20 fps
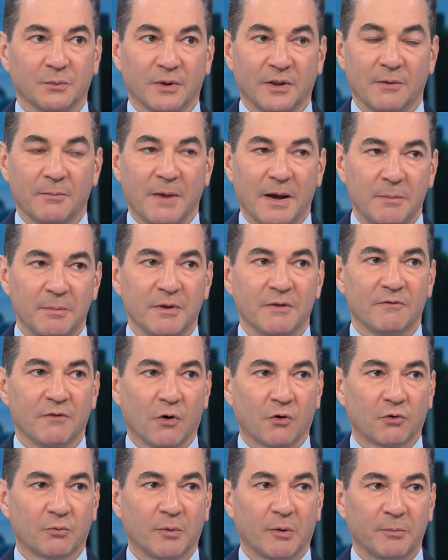where there might be
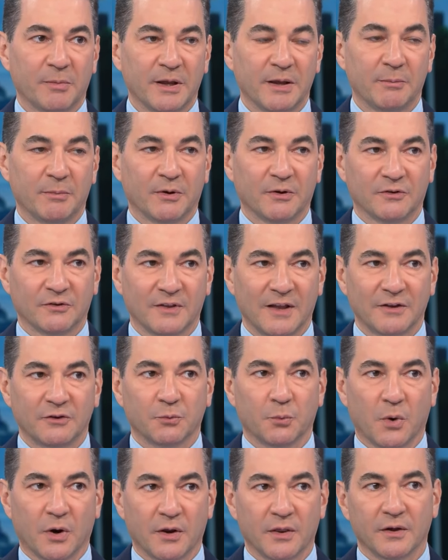vulnerable people. So
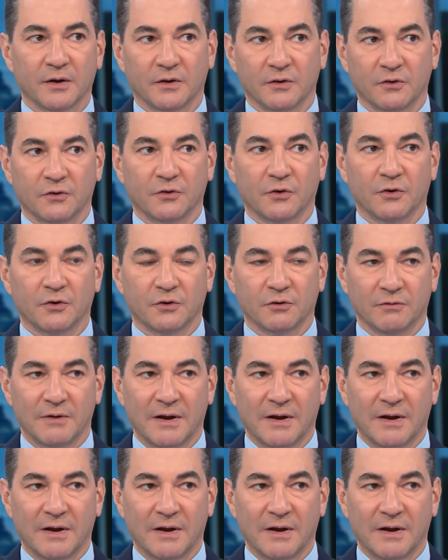that's one of the concerns